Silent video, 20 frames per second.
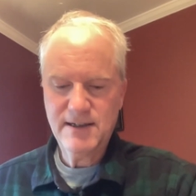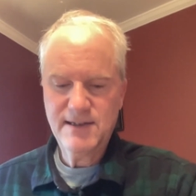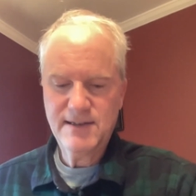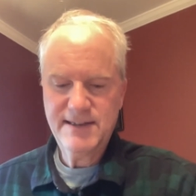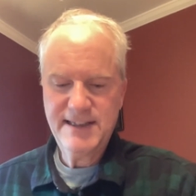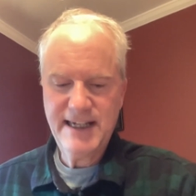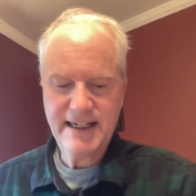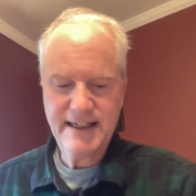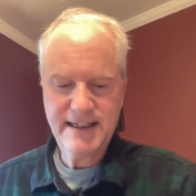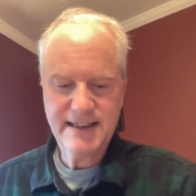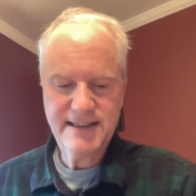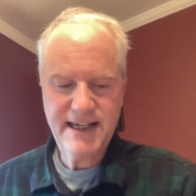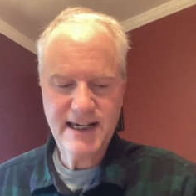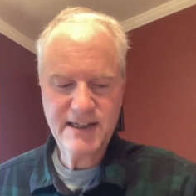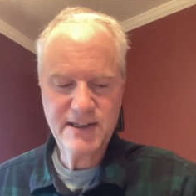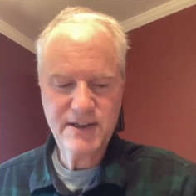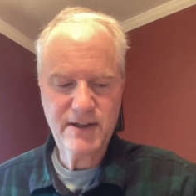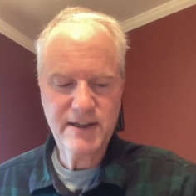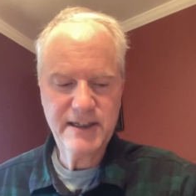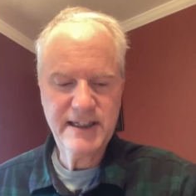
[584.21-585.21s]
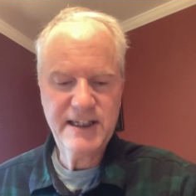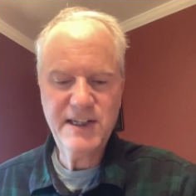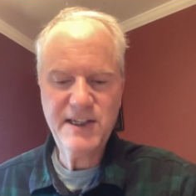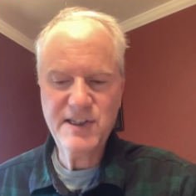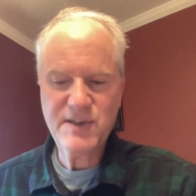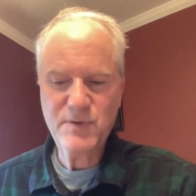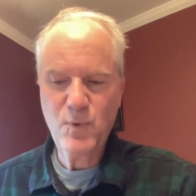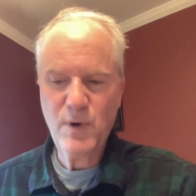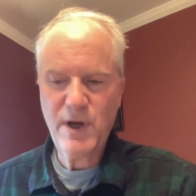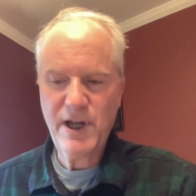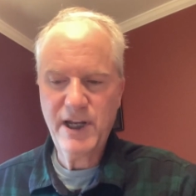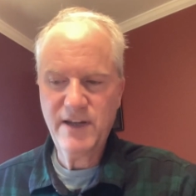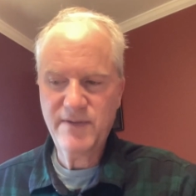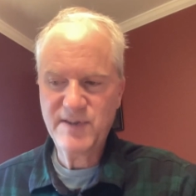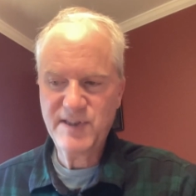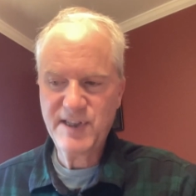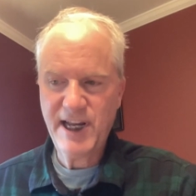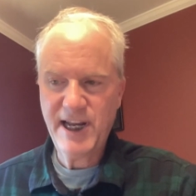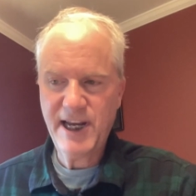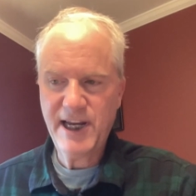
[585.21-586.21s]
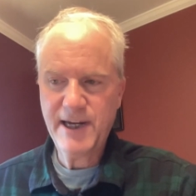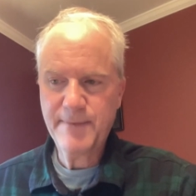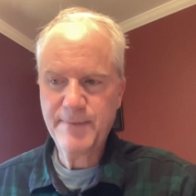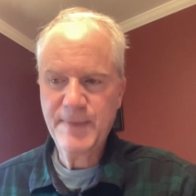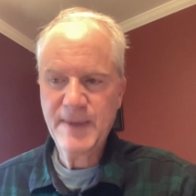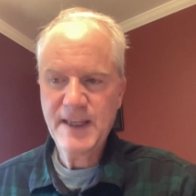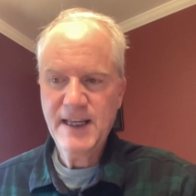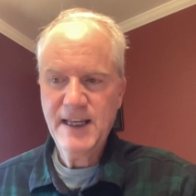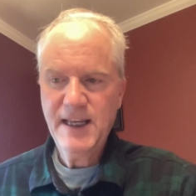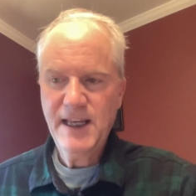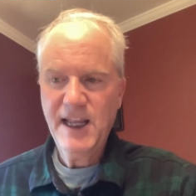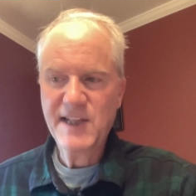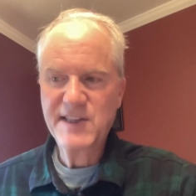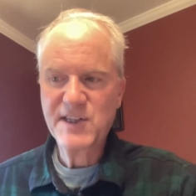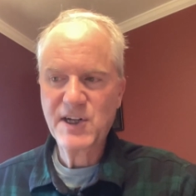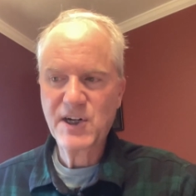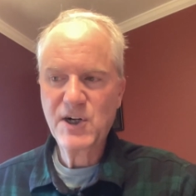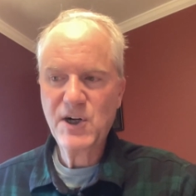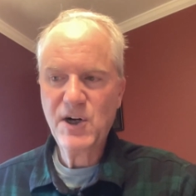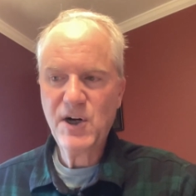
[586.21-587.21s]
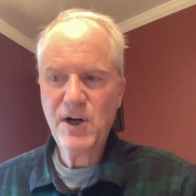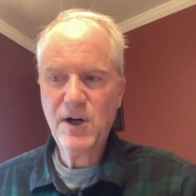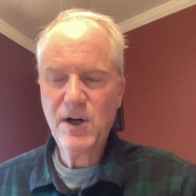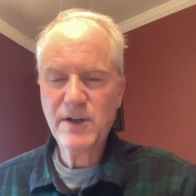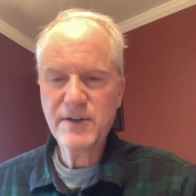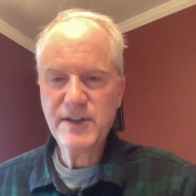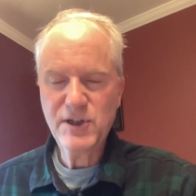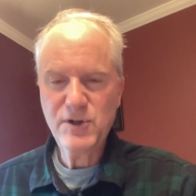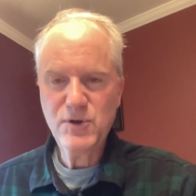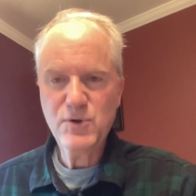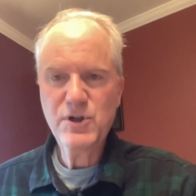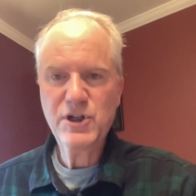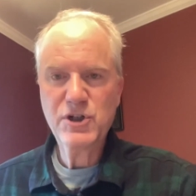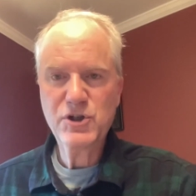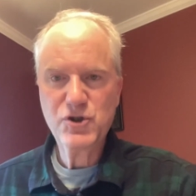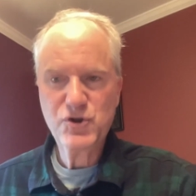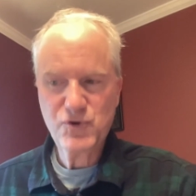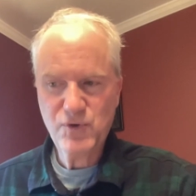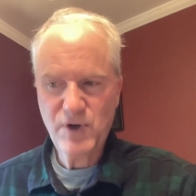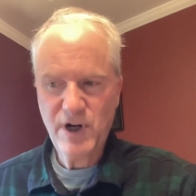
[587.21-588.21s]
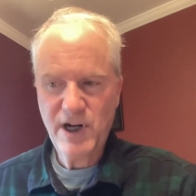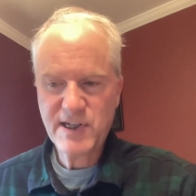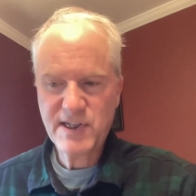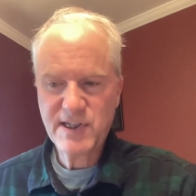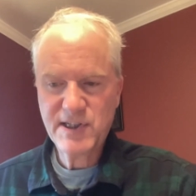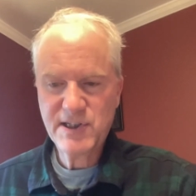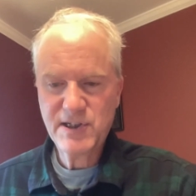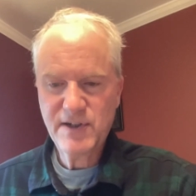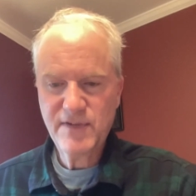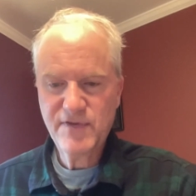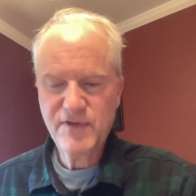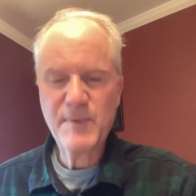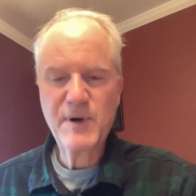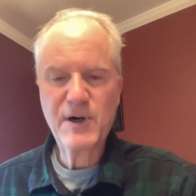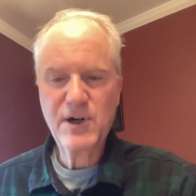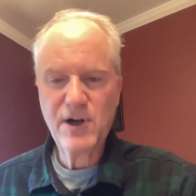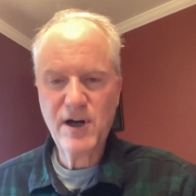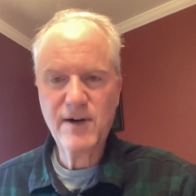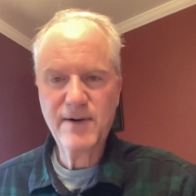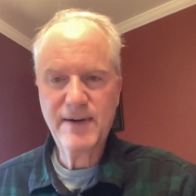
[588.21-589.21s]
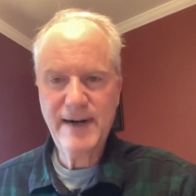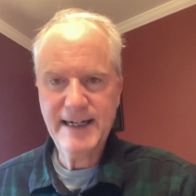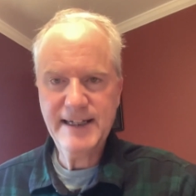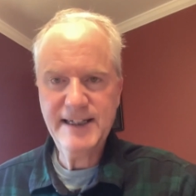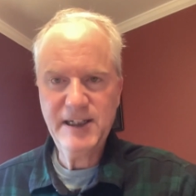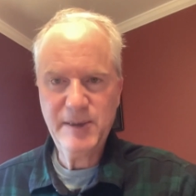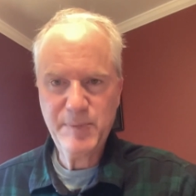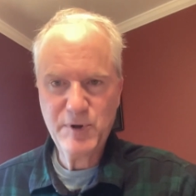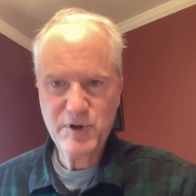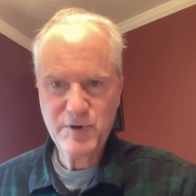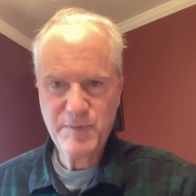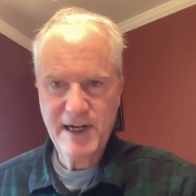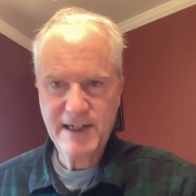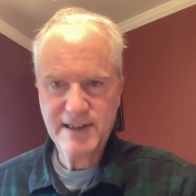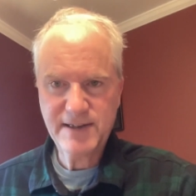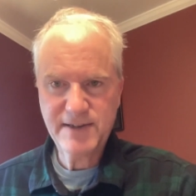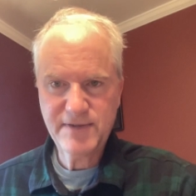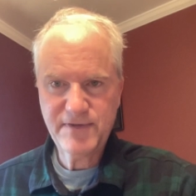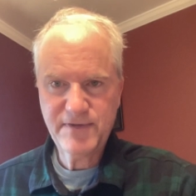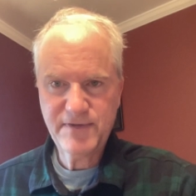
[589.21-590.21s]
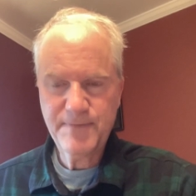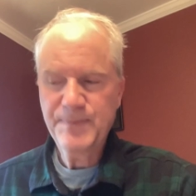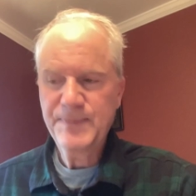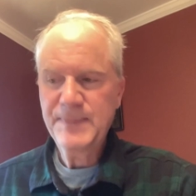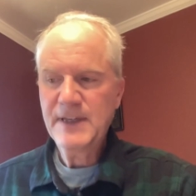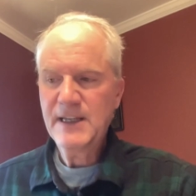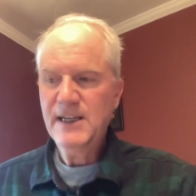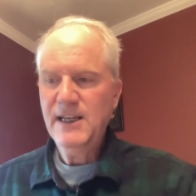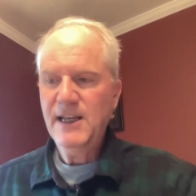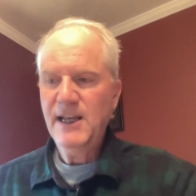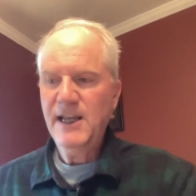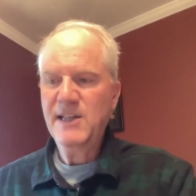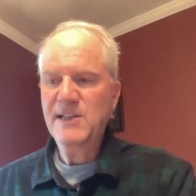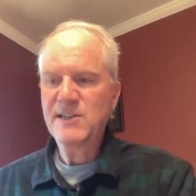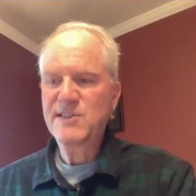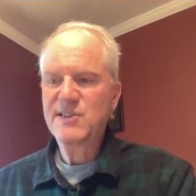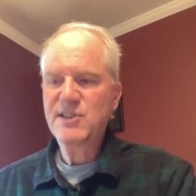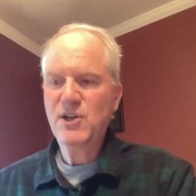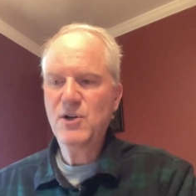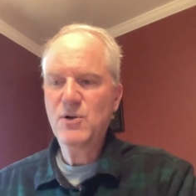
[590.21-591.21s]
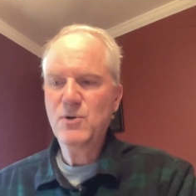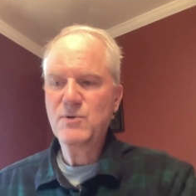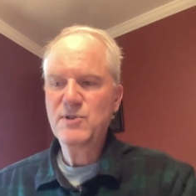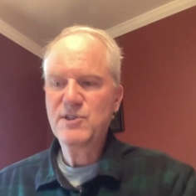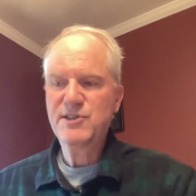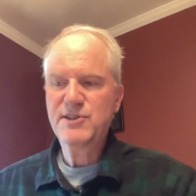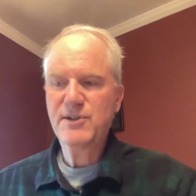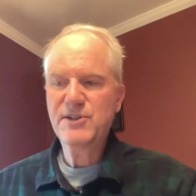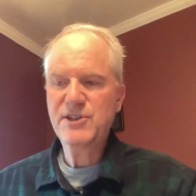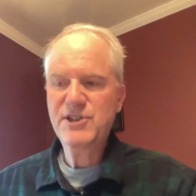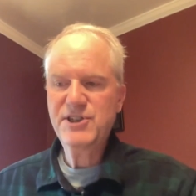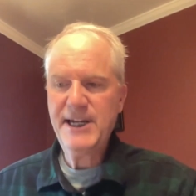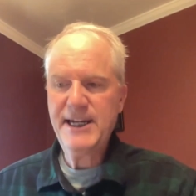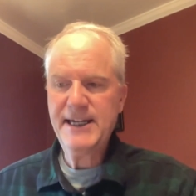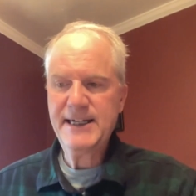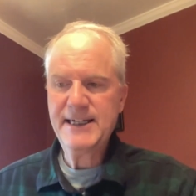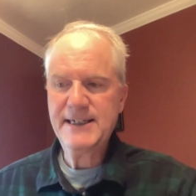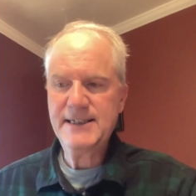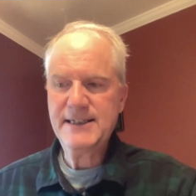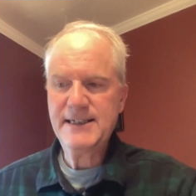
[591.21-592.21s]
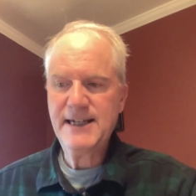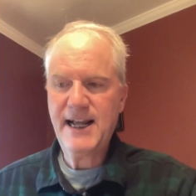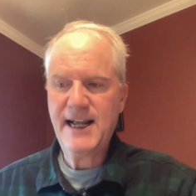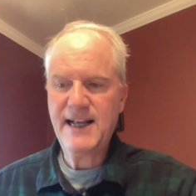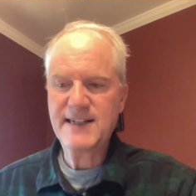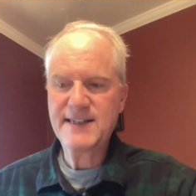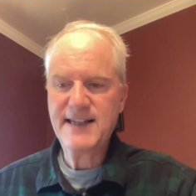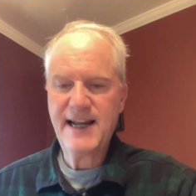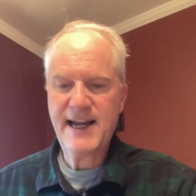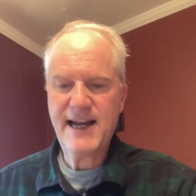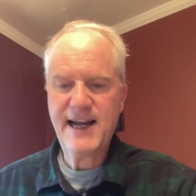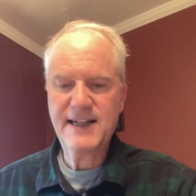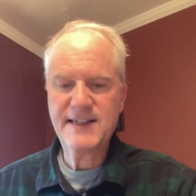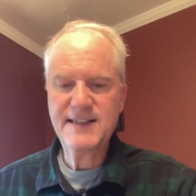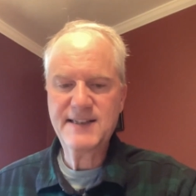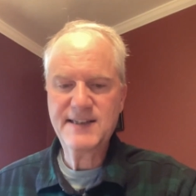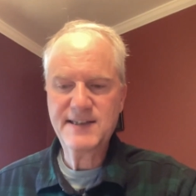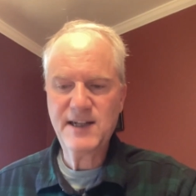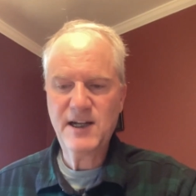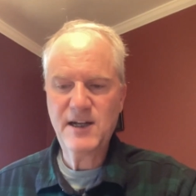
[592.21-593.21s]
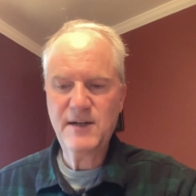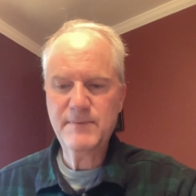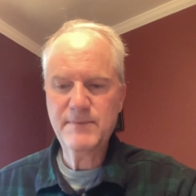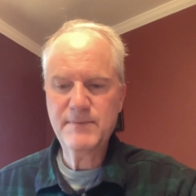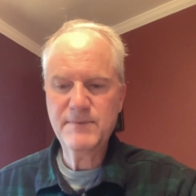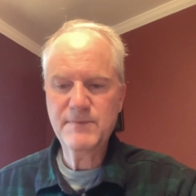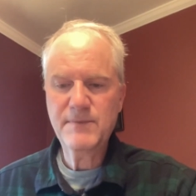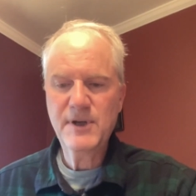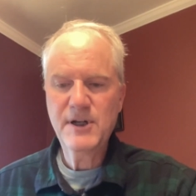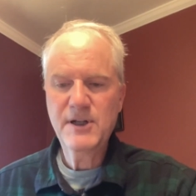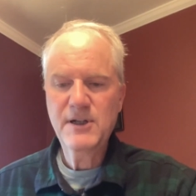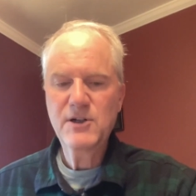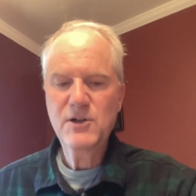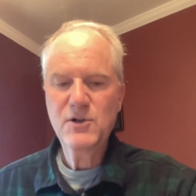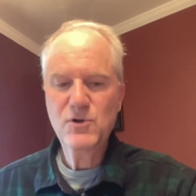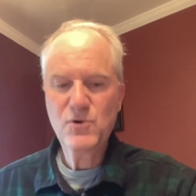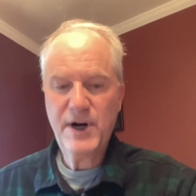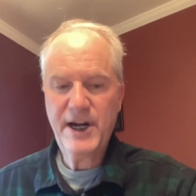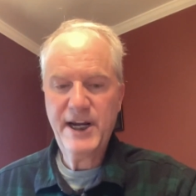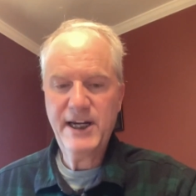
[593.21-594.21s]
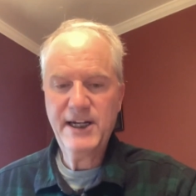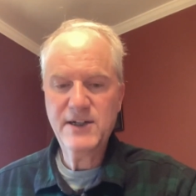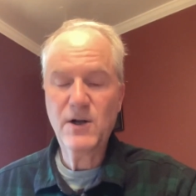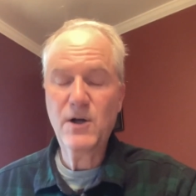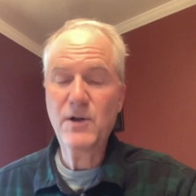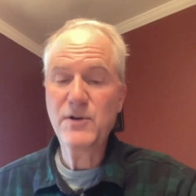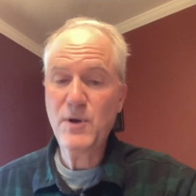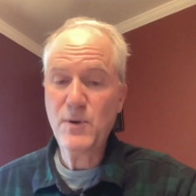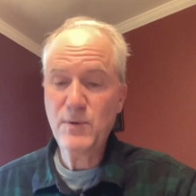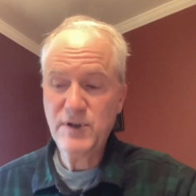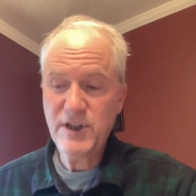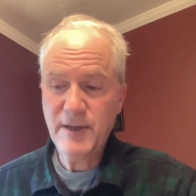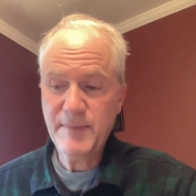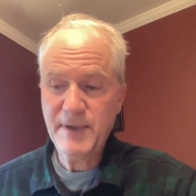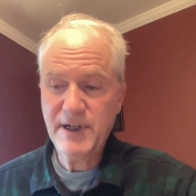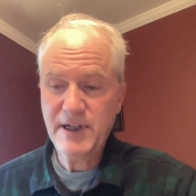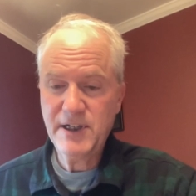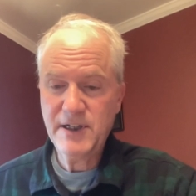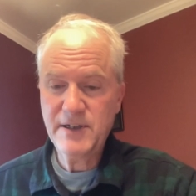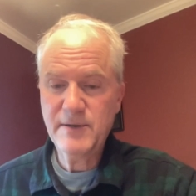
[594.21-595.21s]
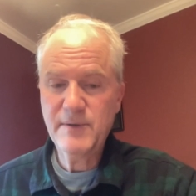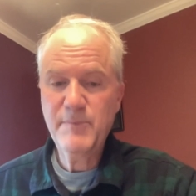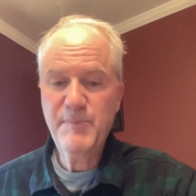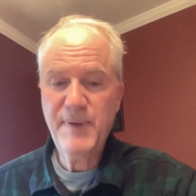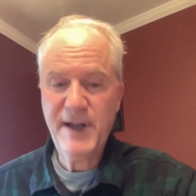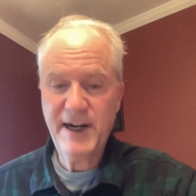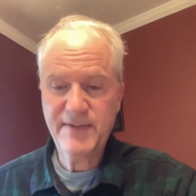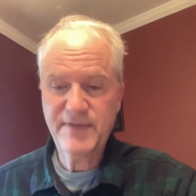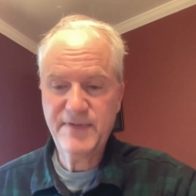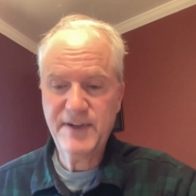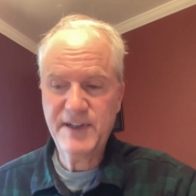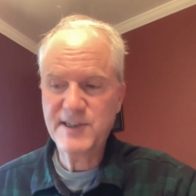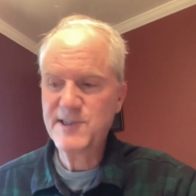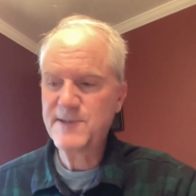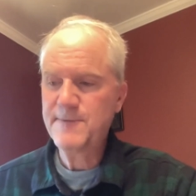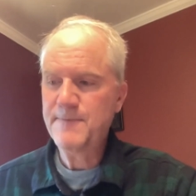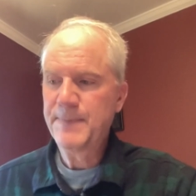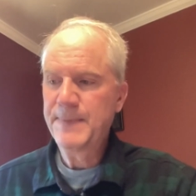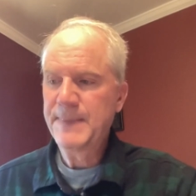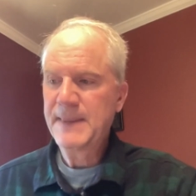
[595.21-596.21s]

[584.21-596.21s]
technolese way of saying it's a call that you can trust from a caller ID perspective. And so Stir Shaken has had some great, although limited, benefits.